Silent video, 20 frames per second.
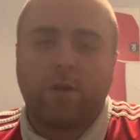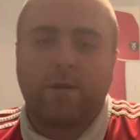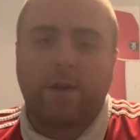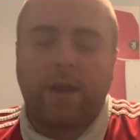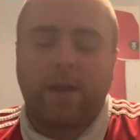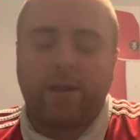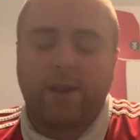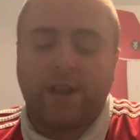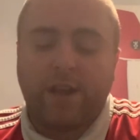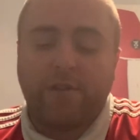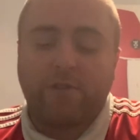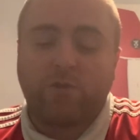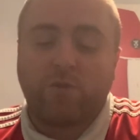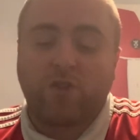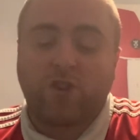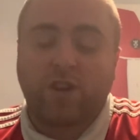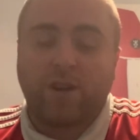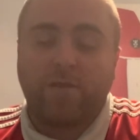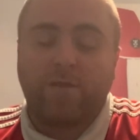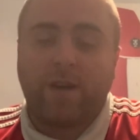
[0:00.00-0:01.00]
the news
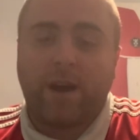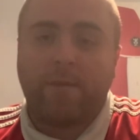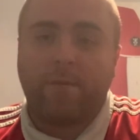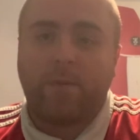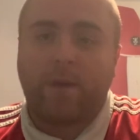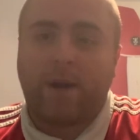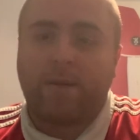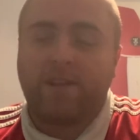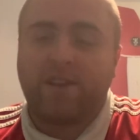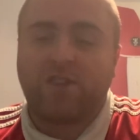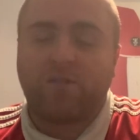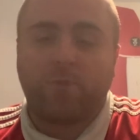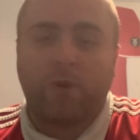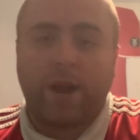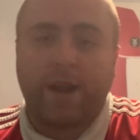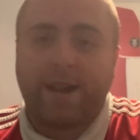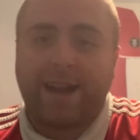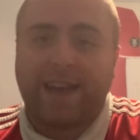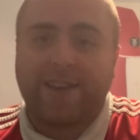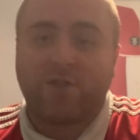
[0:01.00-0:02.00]
was confirmed about this
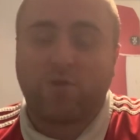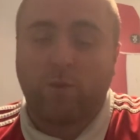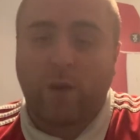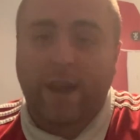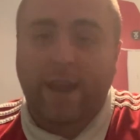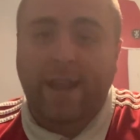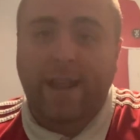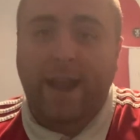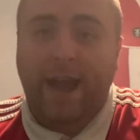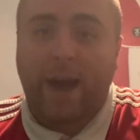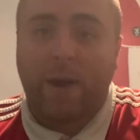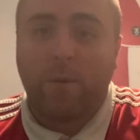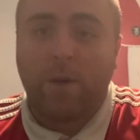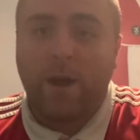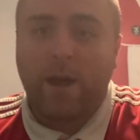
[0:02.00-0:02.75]
point last week. Now